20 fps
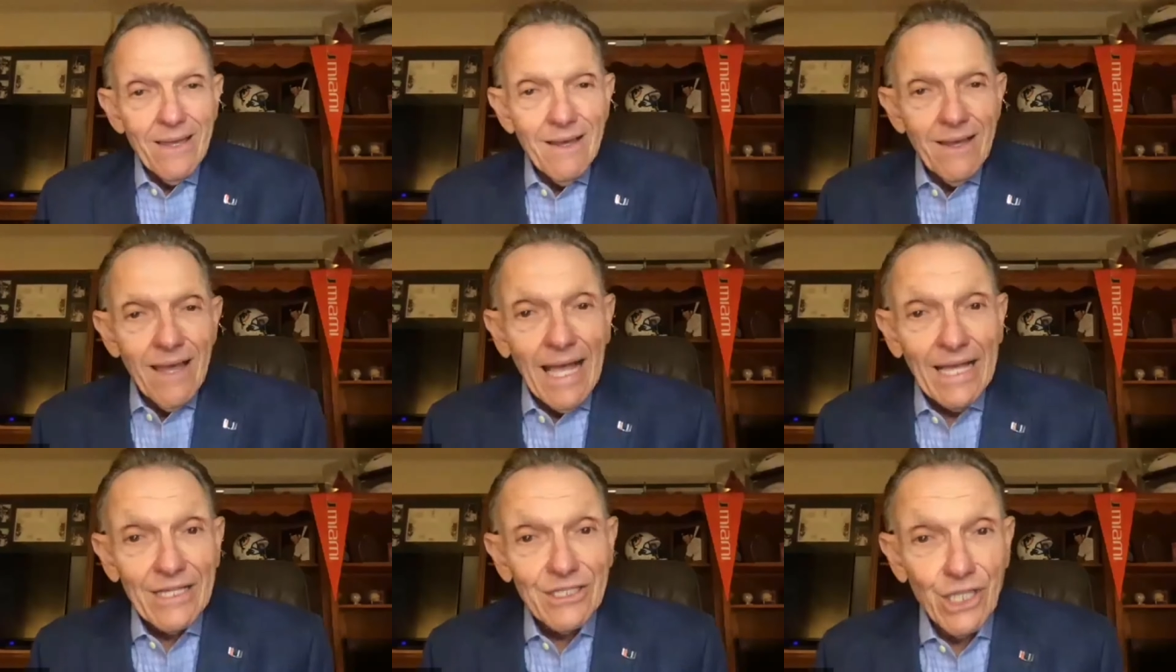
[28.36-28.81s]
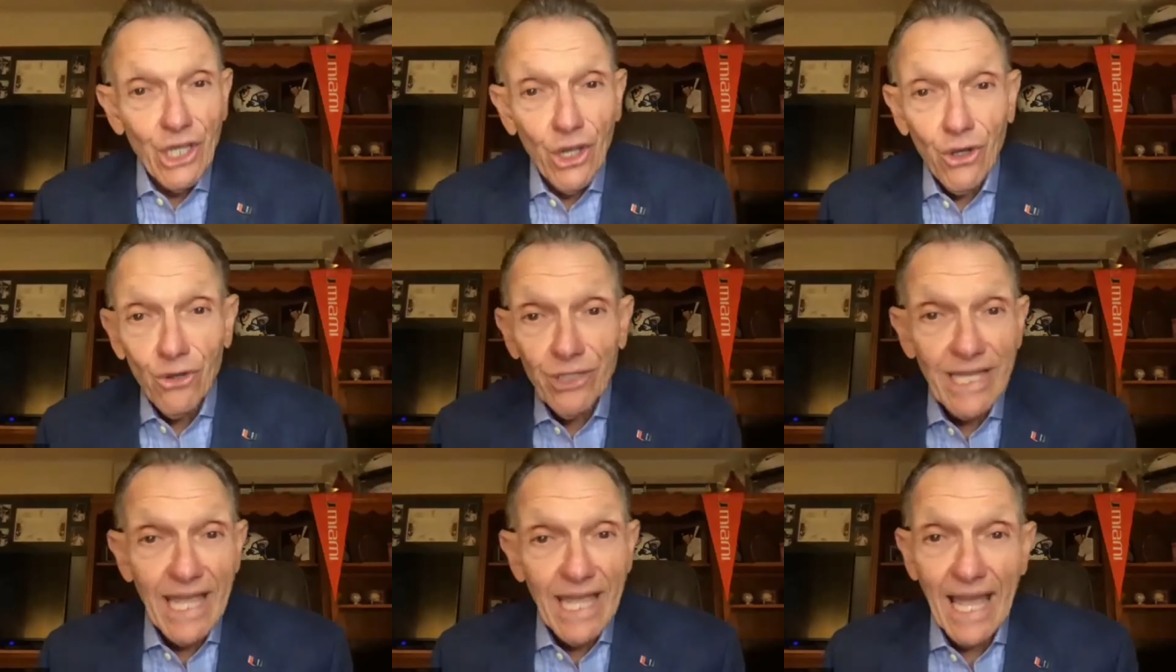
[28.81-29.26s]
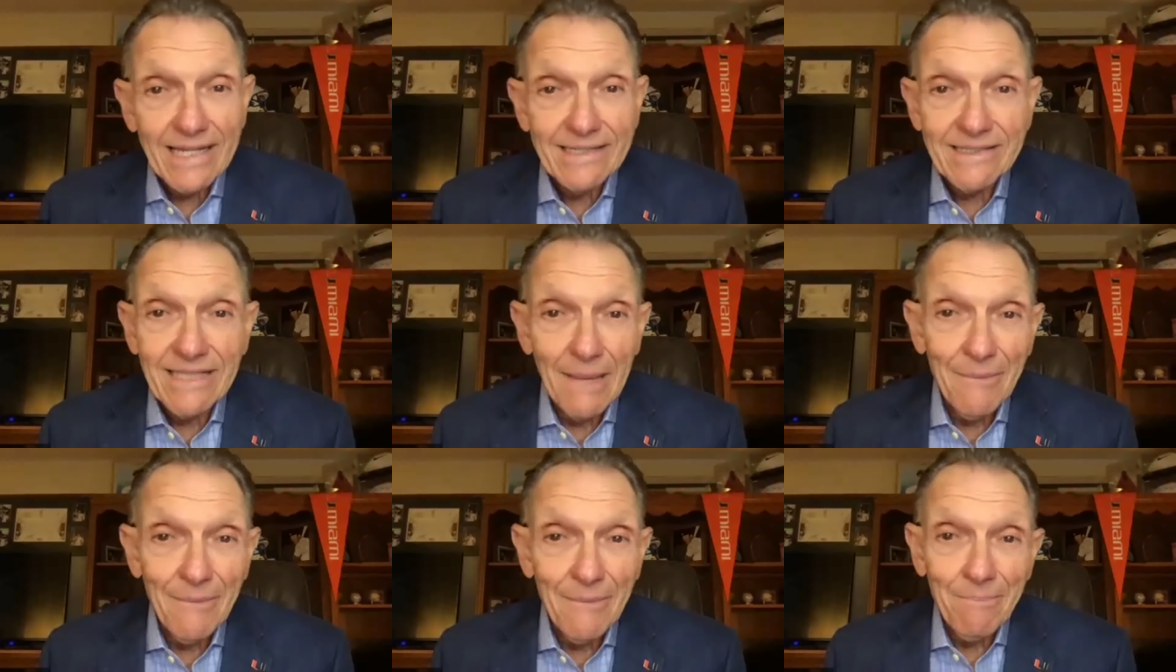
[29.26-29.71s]
As the only
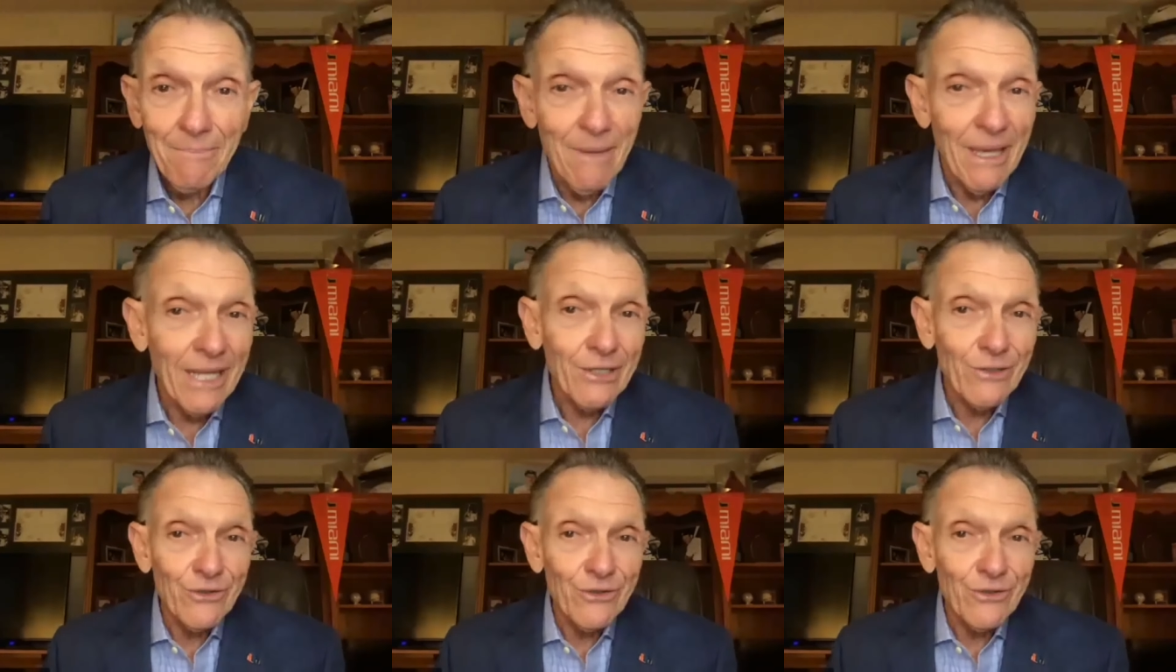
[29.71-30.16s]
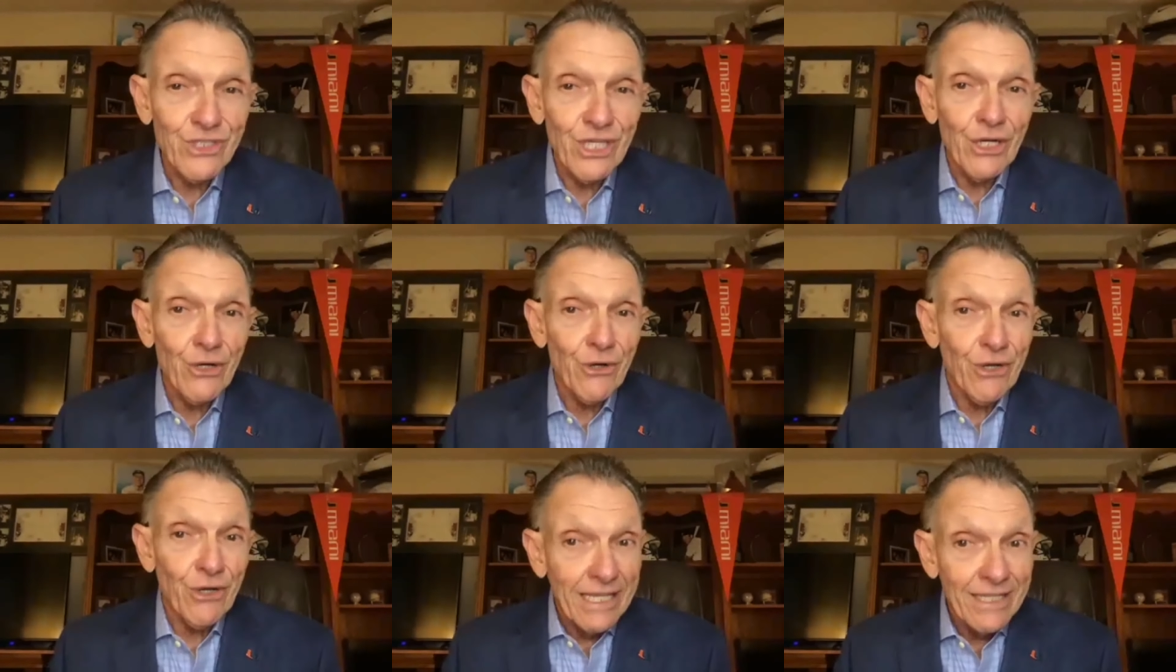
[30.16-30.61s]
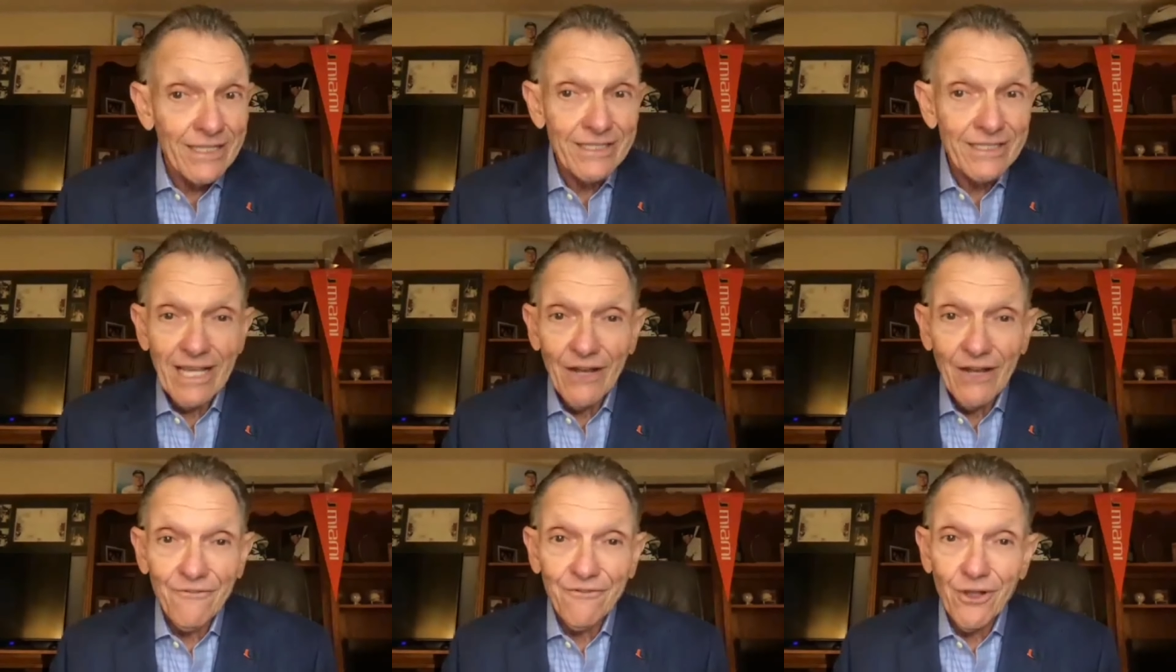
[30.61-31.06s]
academic medical center in
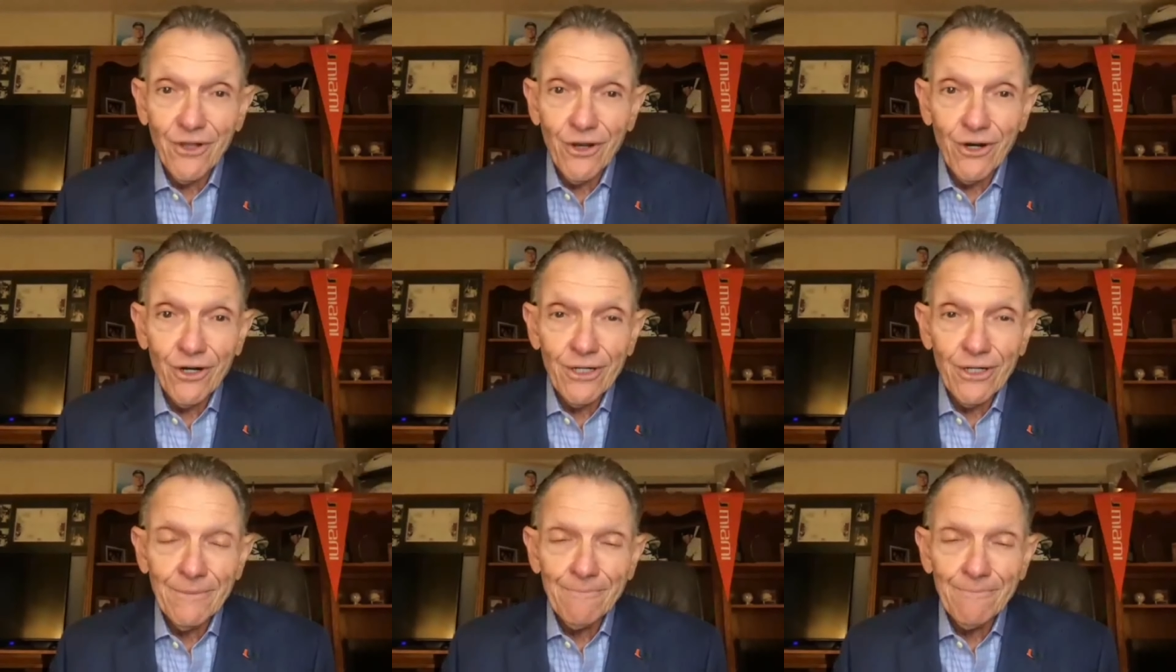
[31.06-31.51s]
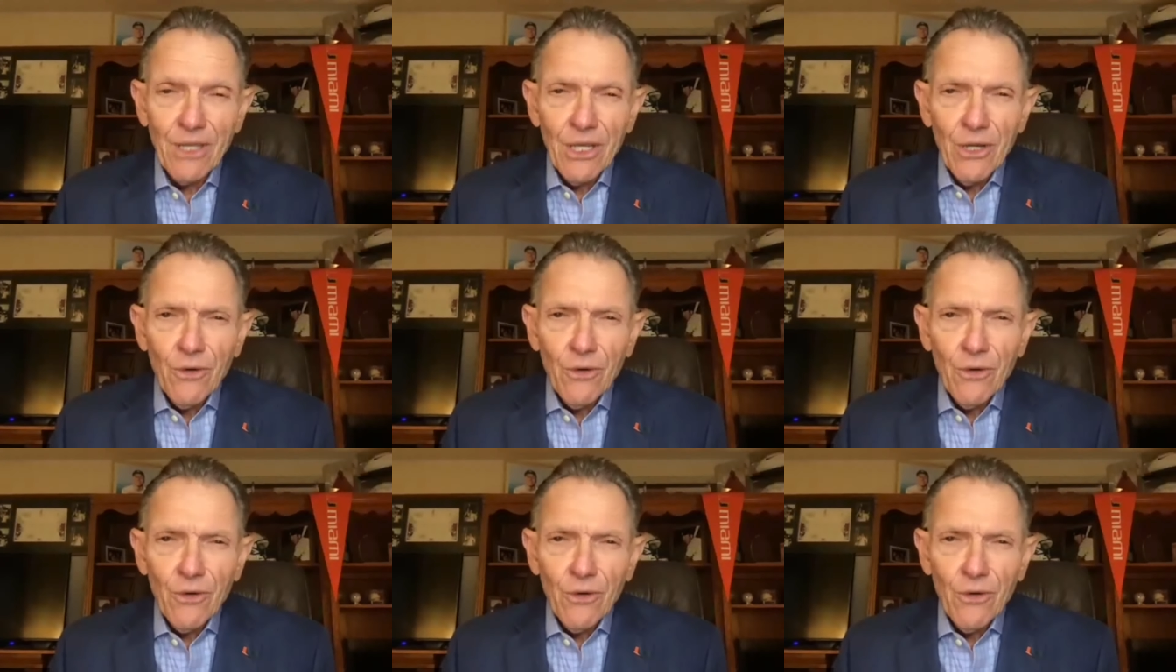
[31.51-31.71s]
South Florida,